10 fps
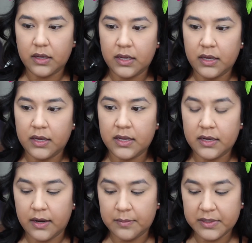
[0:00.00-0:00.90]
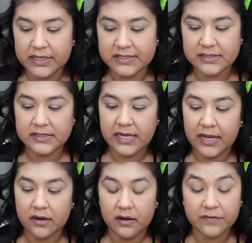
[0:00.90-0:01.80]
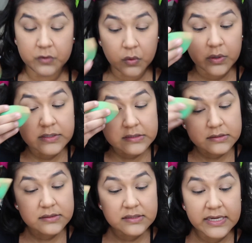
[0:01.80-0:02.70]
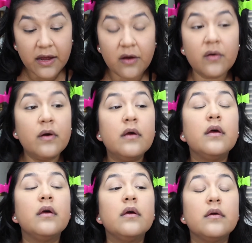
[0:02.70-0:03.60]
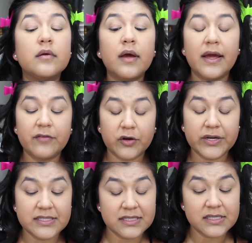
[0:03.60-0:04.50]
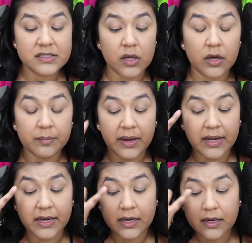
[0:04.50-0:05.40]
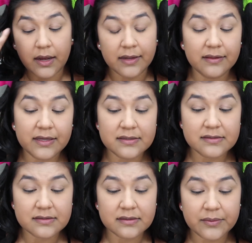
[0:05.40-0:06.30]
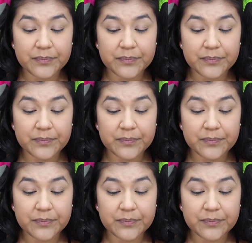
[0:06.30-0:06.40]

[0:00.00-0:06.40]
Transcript: And I'm gonna set, of course, see how I have creases on my eyelids?